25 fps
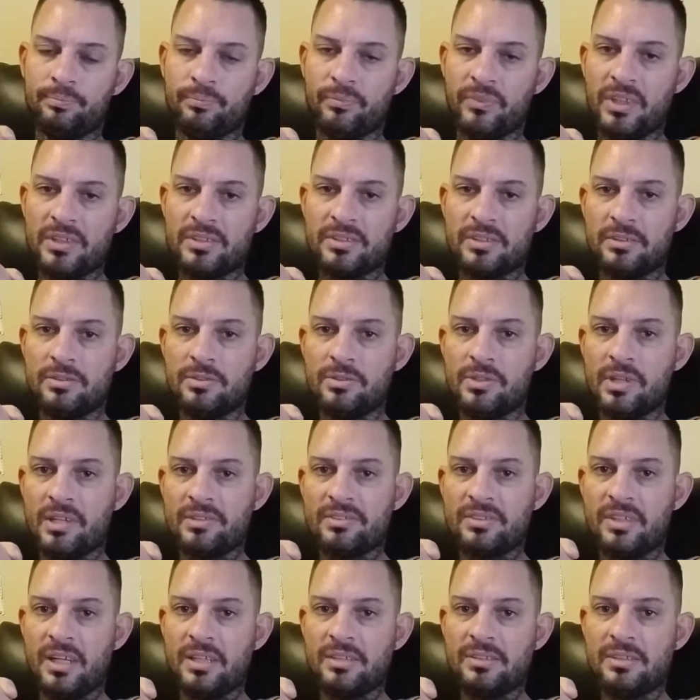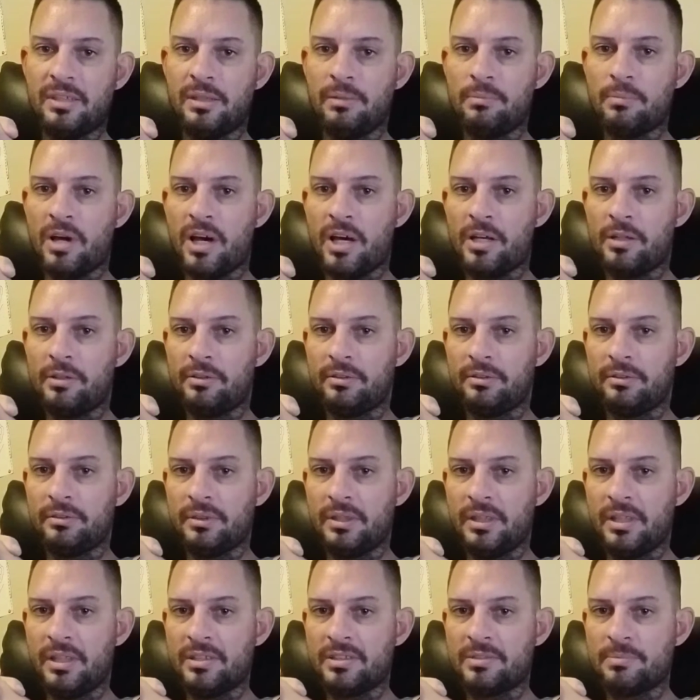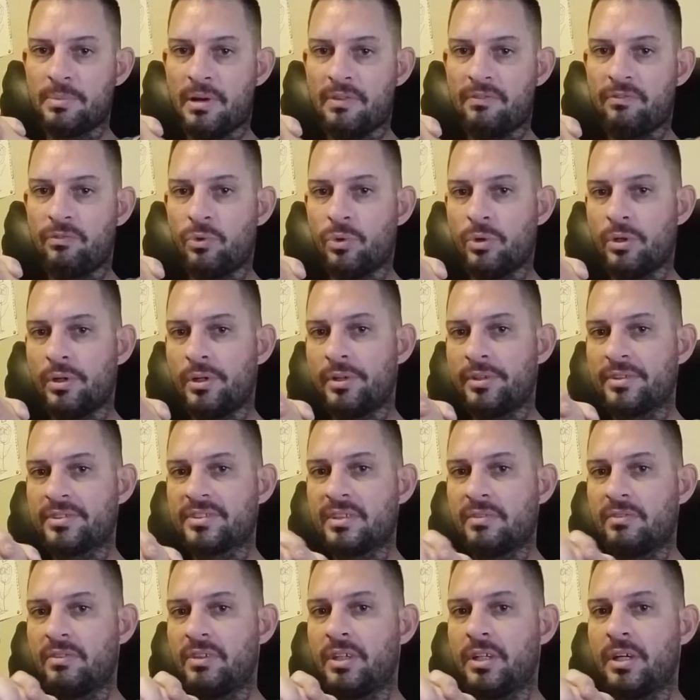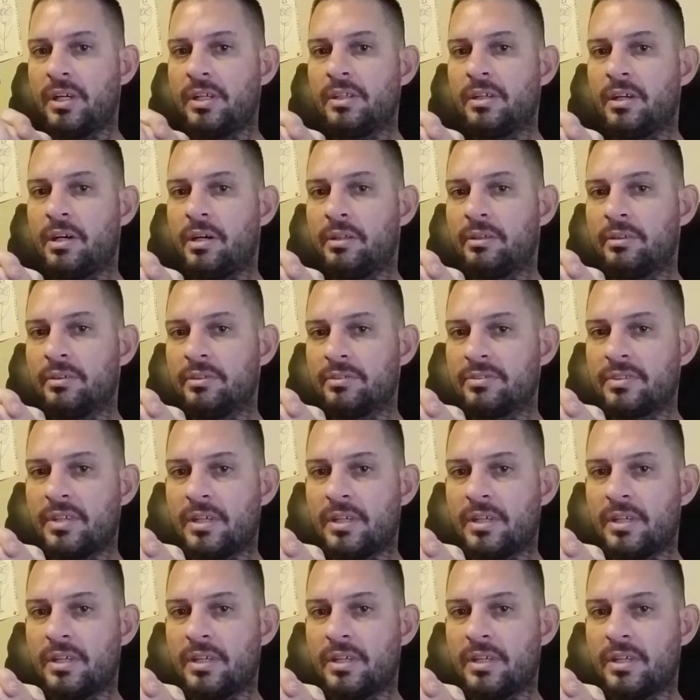It's a 2018 model, and it's about $479,